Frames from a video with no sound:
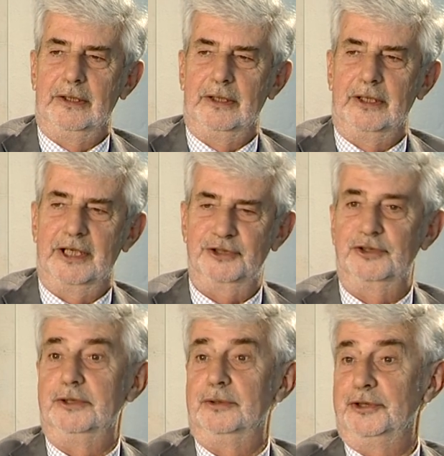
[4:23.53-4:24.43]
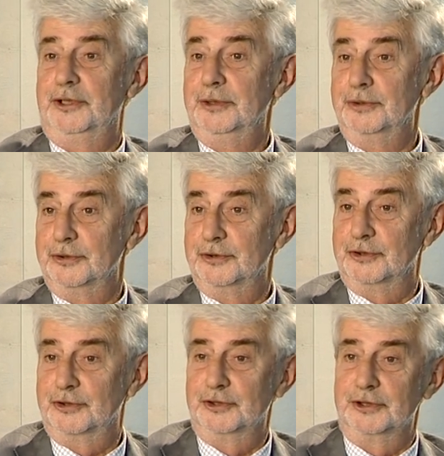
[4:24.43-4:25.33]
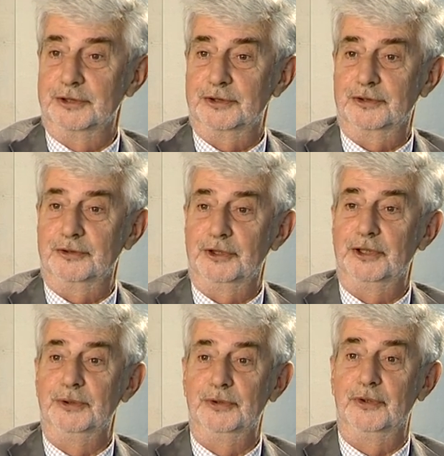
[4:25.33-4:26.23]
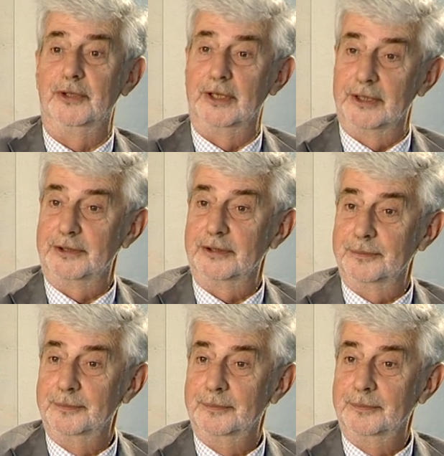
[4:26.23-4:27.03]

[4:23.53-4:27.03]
external users to search and use the data.